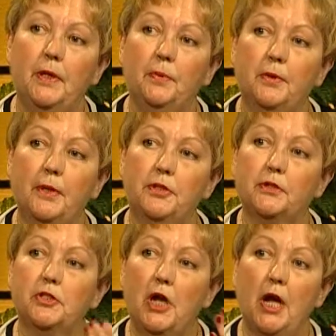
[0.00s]
when I took
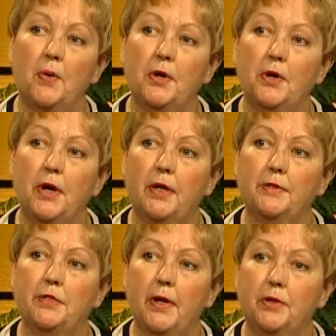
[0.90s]
a shower and
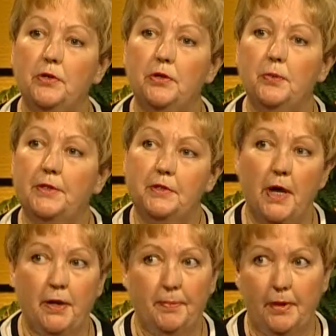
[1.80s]
so I knew it was
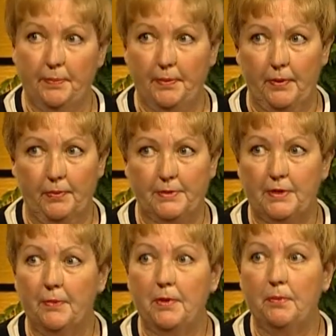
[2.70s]
not a pimple, it was
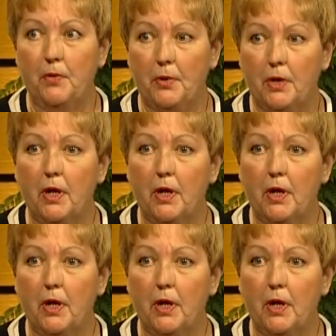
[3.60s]
something more